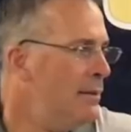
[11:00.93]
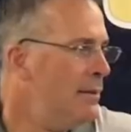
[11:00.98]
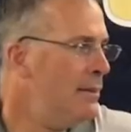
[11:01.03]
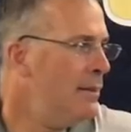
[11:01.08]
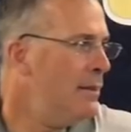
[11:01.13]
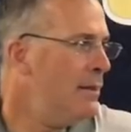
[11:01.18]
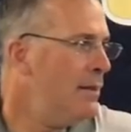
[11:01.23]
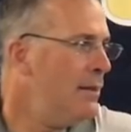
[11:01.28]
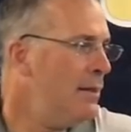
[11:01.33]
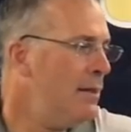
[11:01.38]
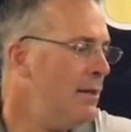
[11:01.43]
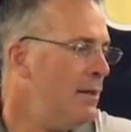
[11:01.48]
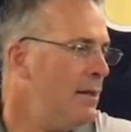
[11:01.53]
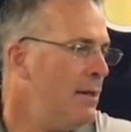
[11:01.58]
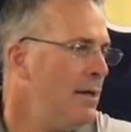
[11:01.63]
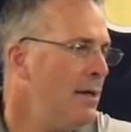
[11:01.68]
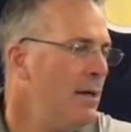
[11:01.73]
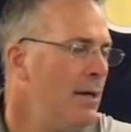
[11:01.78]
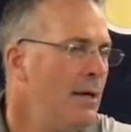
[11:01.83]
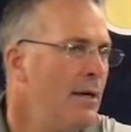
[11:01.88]
struggles and
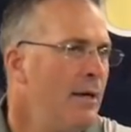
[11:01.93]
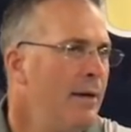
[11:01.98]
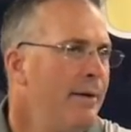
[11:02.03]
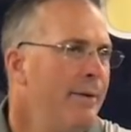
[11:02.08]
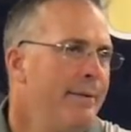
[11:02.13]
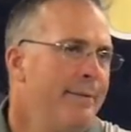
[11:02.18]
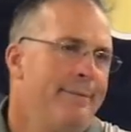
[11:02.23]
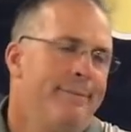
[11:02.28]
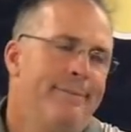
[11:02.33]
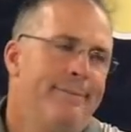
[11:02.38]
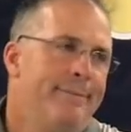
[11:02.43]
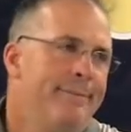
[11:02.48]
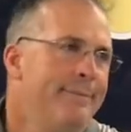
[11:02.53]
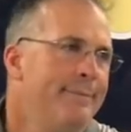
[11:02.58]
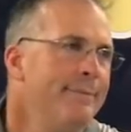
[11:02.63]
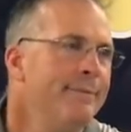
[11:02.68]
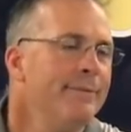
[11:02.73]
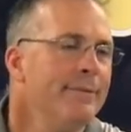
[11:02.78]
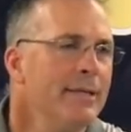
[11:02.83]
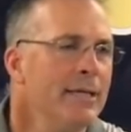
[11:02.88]
shortcomings have dealt with it,
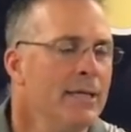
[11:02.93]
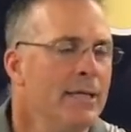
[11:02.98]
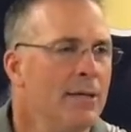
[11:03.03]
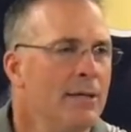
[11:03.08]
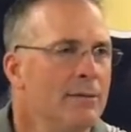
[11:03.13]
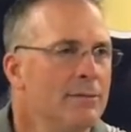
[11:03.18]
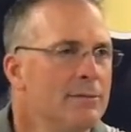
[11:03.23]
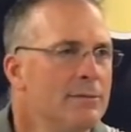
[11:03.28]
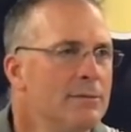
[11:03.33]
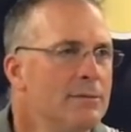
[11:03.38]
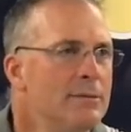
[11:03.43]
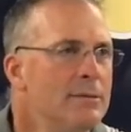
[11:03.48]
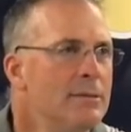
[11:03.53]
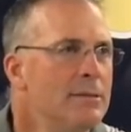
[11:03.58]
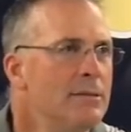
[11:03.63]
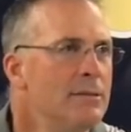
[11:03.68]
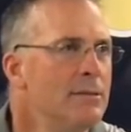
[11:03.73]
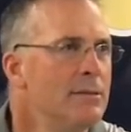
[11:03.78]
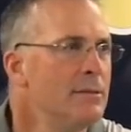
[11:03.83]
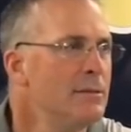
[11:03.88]
and you know, they
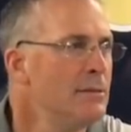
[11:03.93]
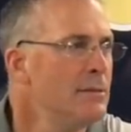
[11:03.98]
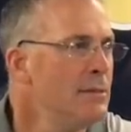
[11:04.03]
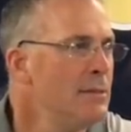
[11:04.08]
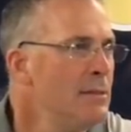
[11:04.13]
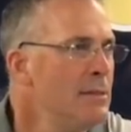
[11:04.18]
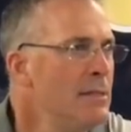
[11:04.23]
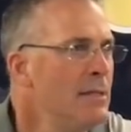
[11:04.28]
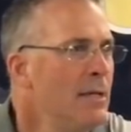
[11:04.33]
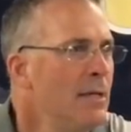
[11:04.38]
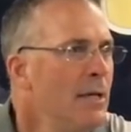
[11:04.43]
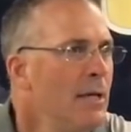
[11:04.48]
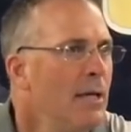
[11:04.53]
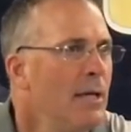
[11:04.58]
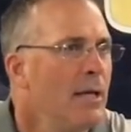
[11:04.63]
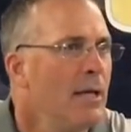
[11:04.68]
met your expectations.